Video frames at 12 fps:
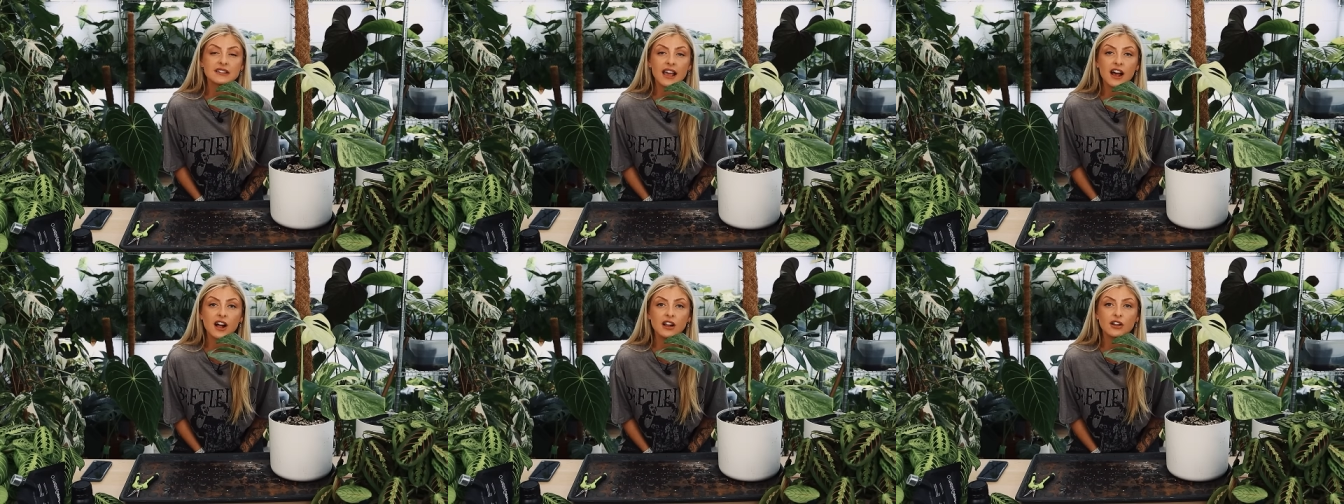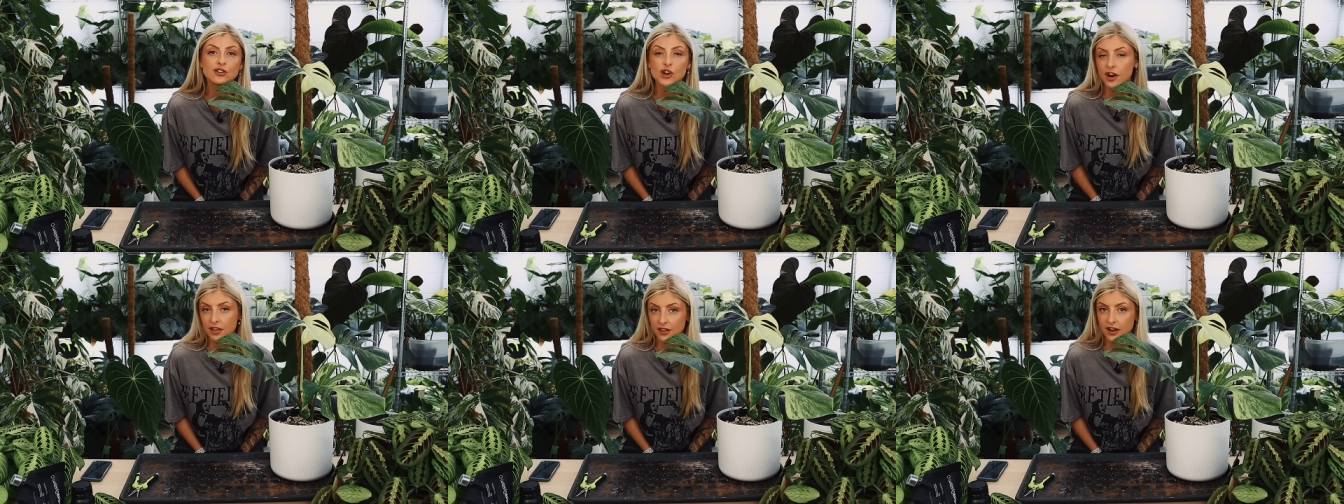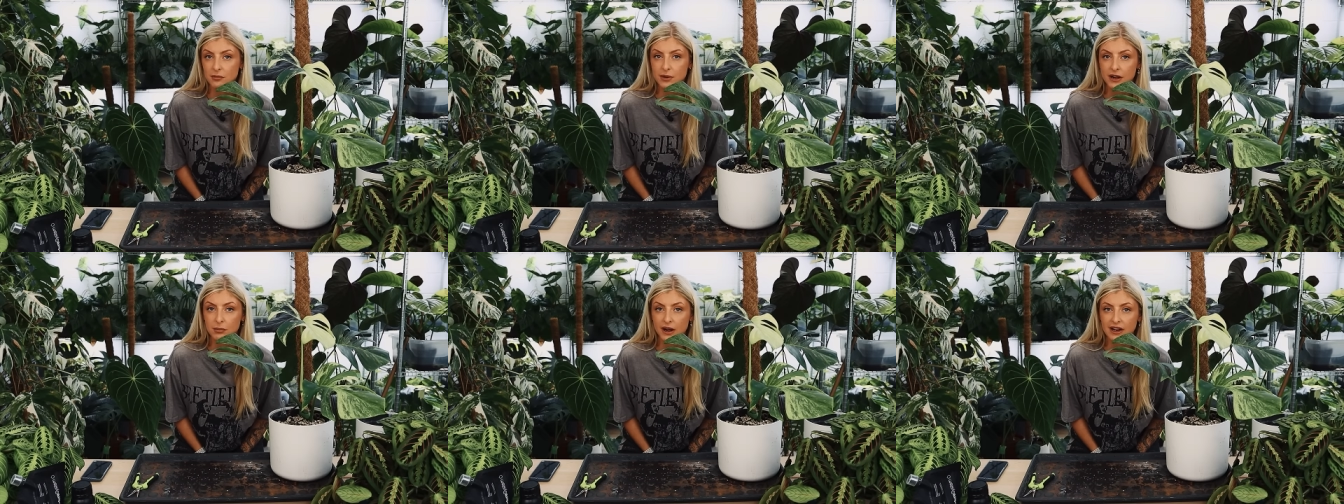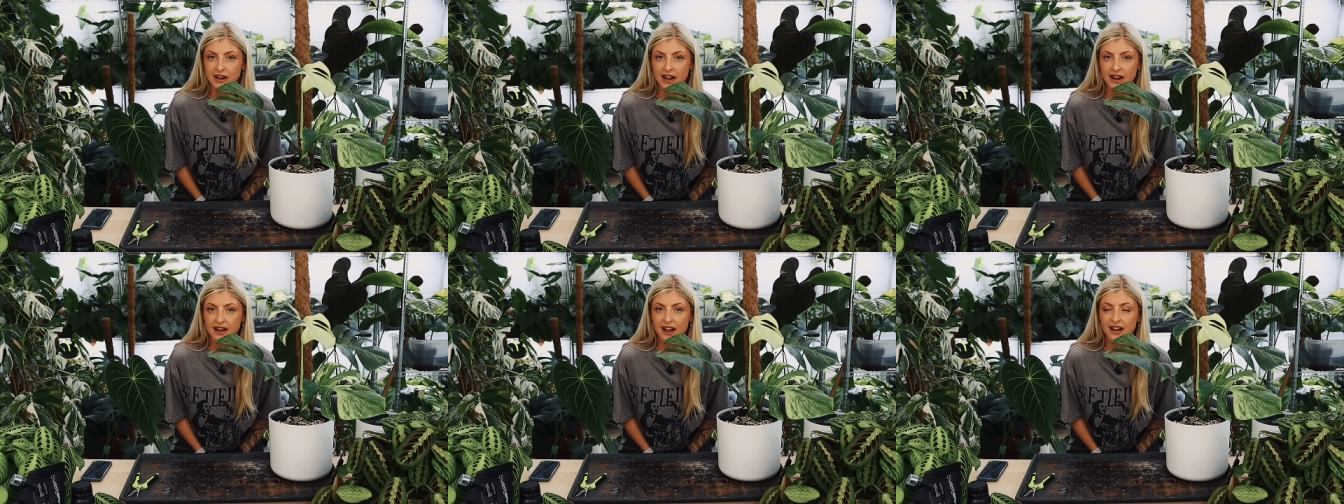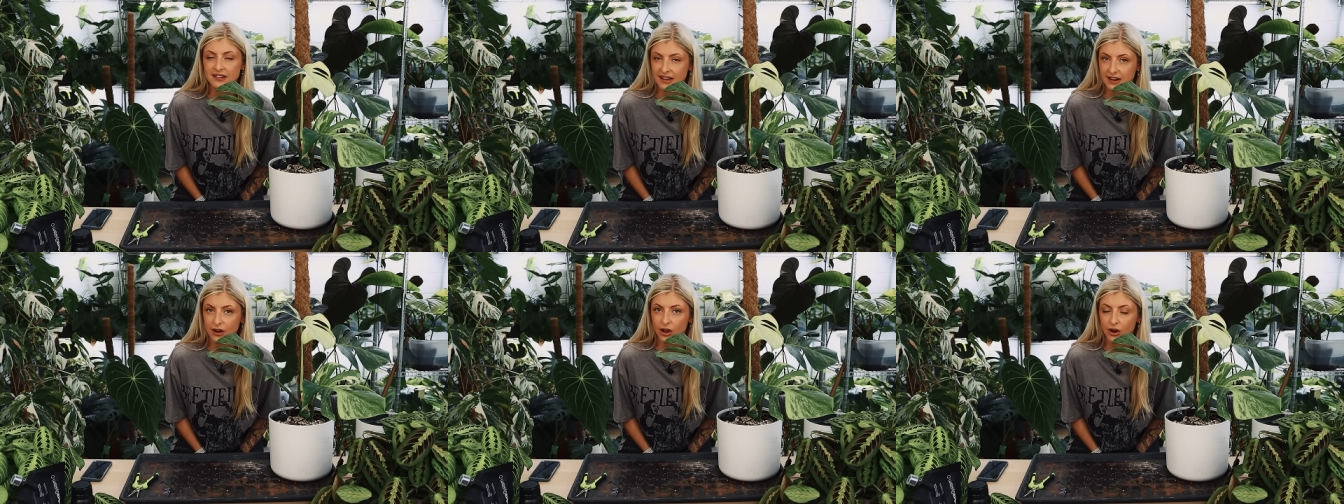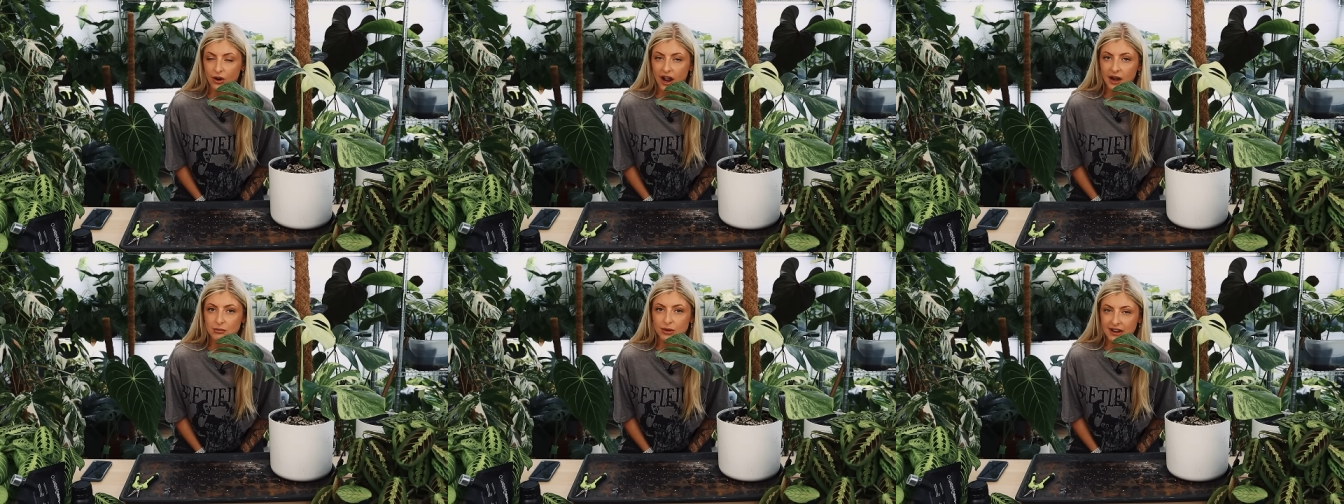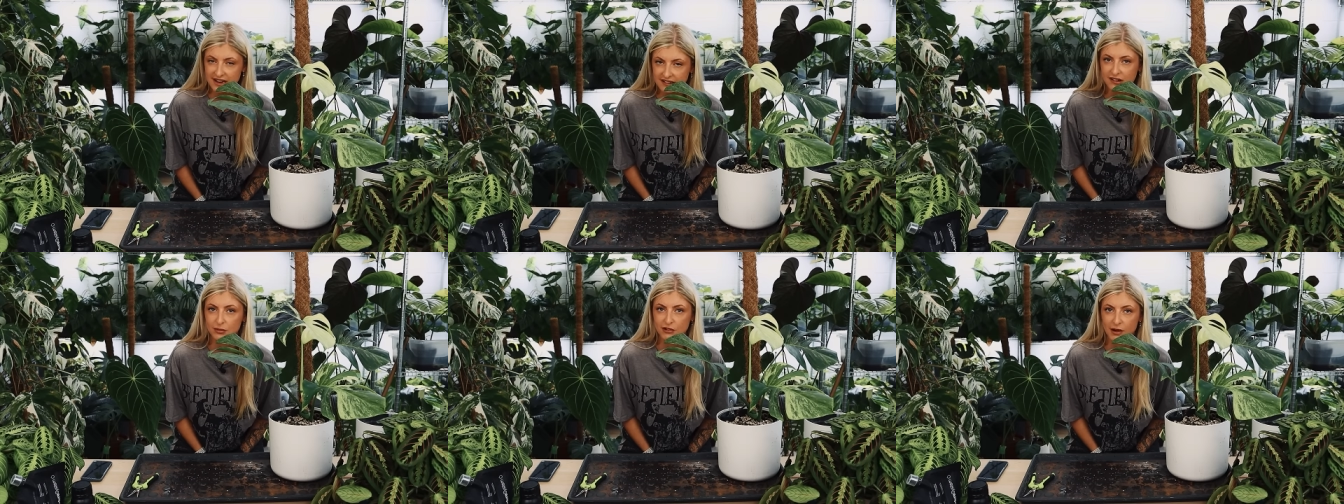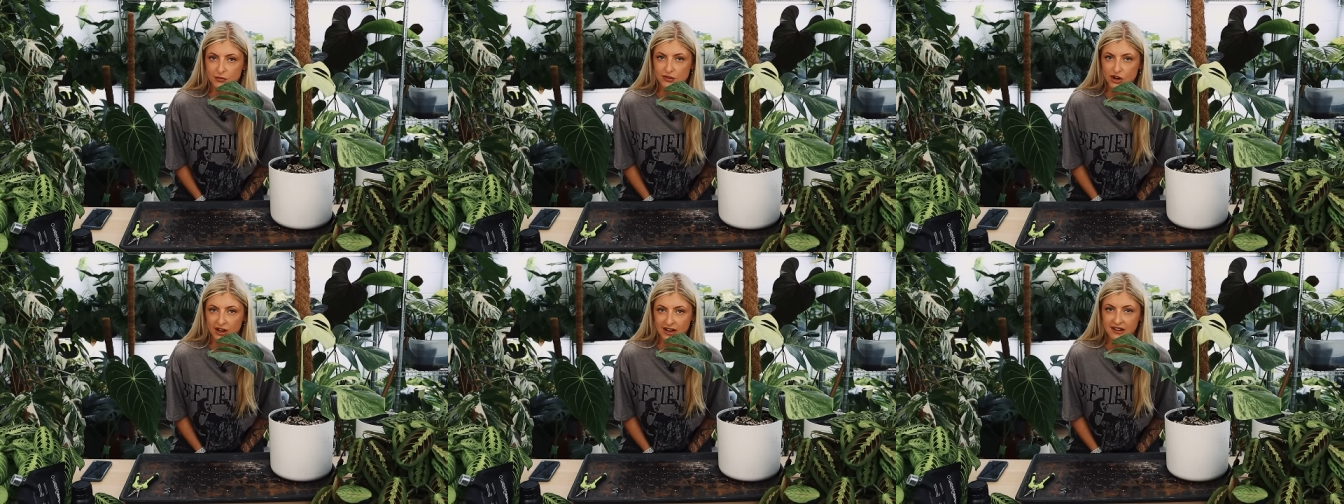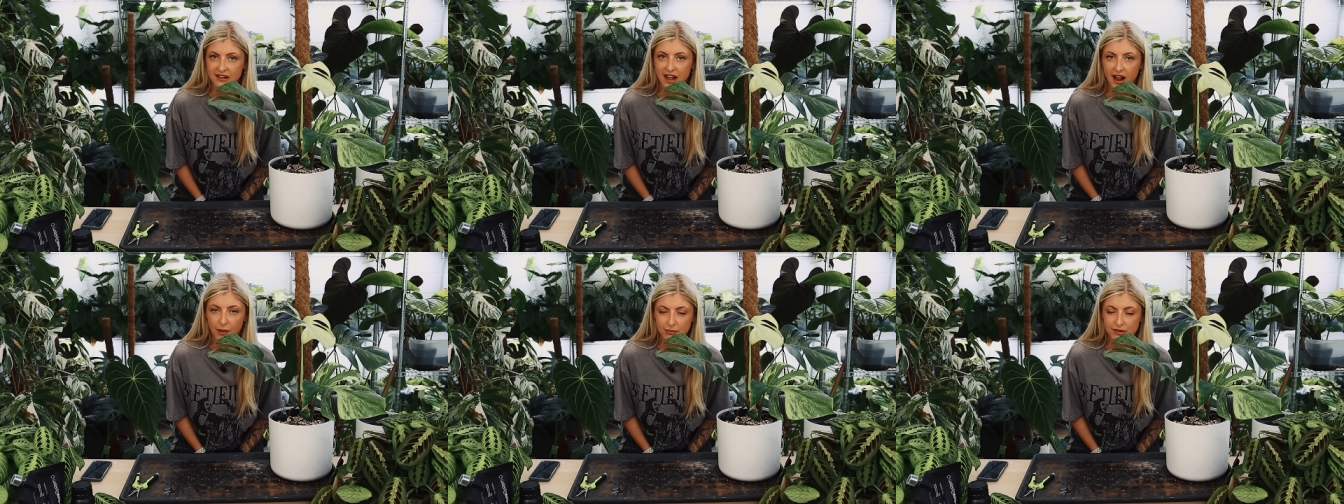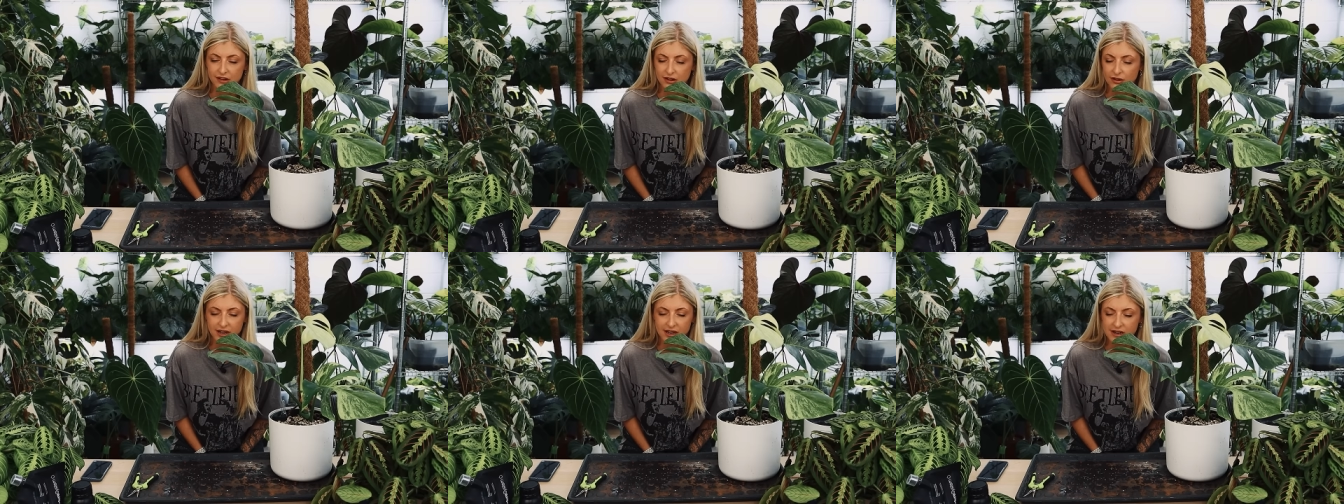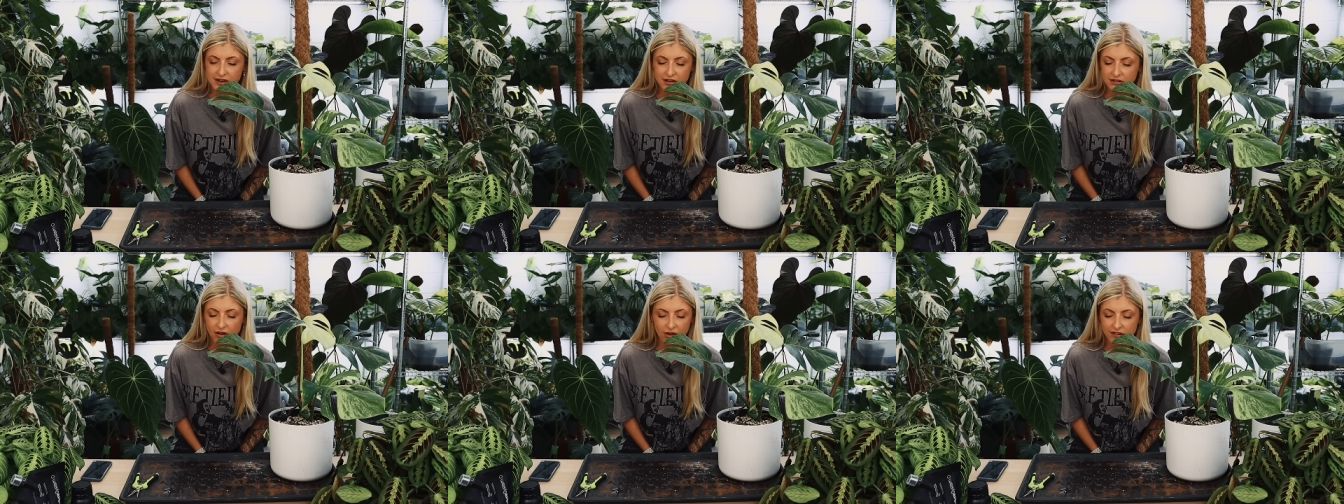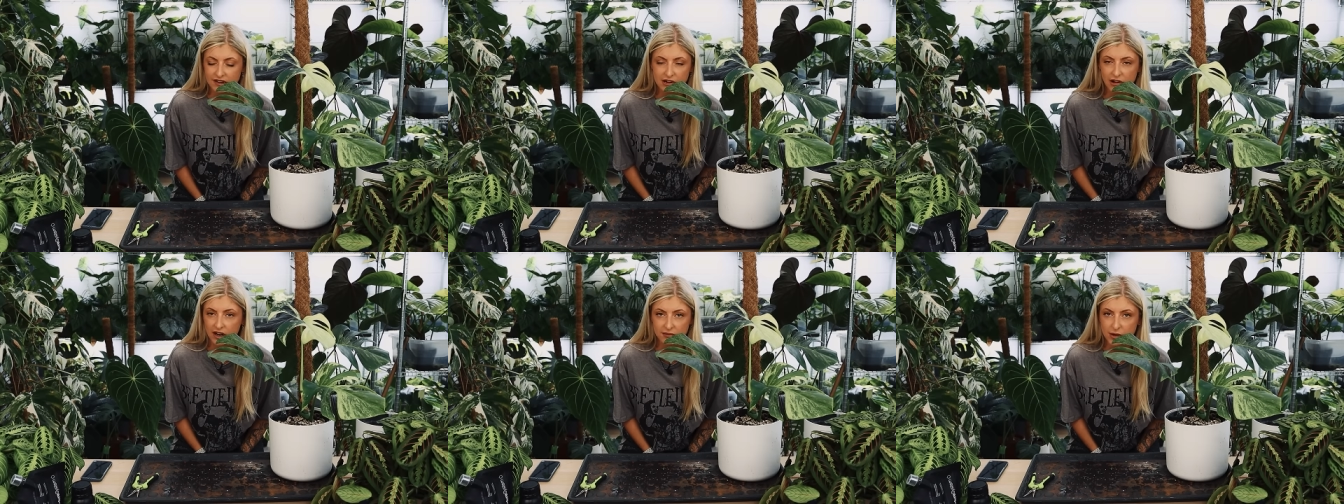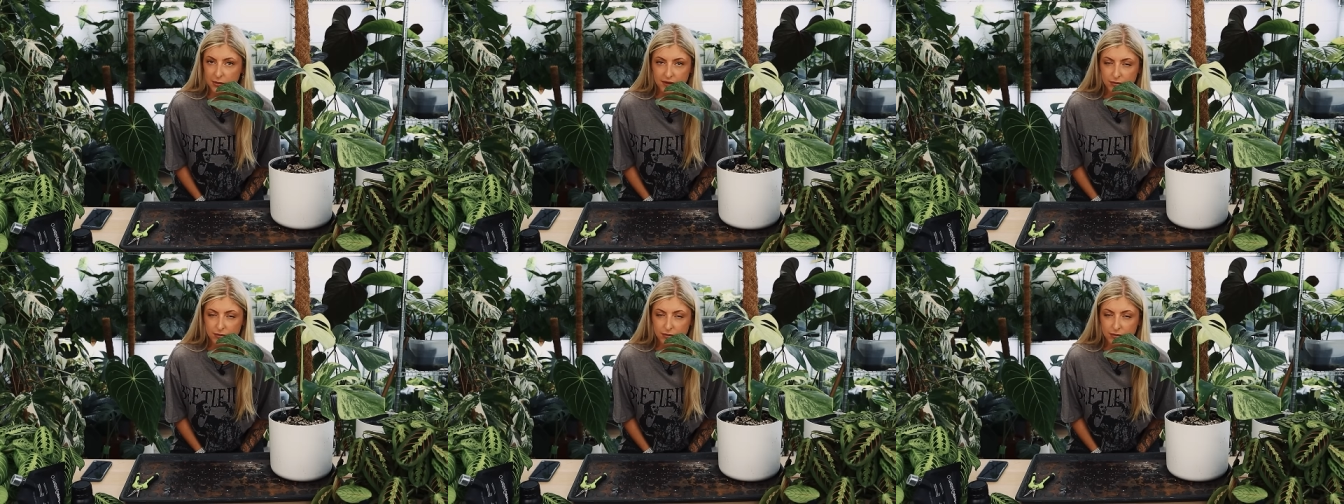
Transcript: Tell Jonathan, be it a plant guy, I said hello. And please subscribe to his channel. He's absolutely honestly cracks me up.